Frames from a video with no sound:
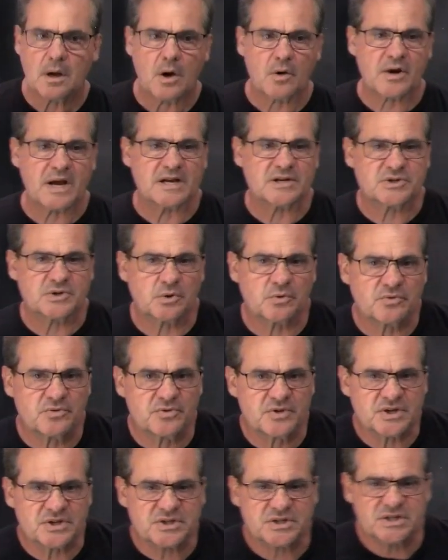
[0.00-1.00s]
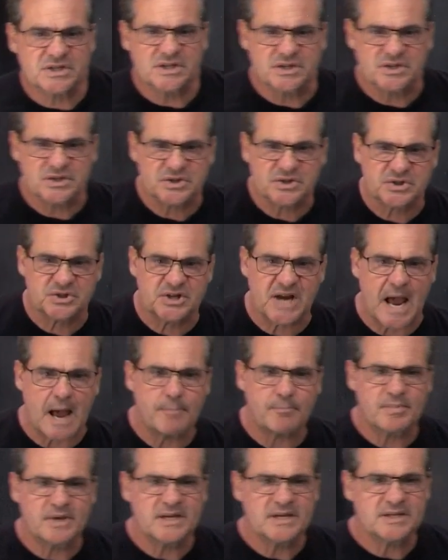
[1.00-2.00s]
Okay, so this is
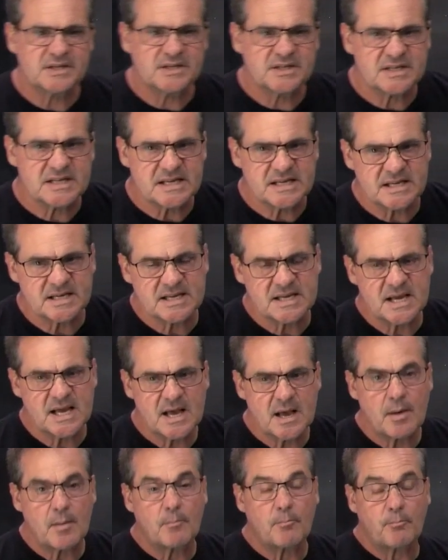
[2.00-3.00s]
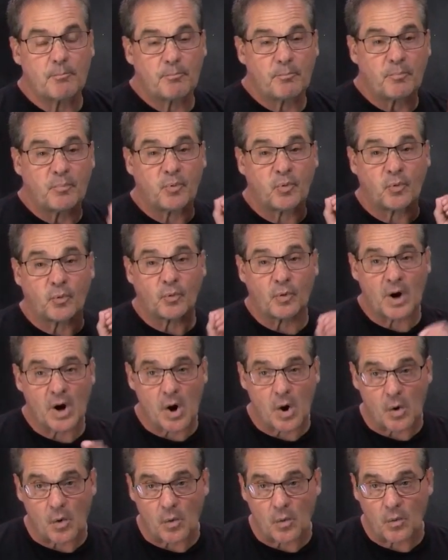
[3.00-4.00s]
ChatGPT
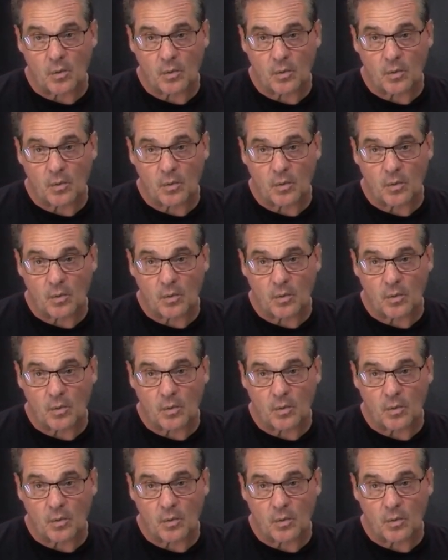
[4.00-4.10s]
Pro.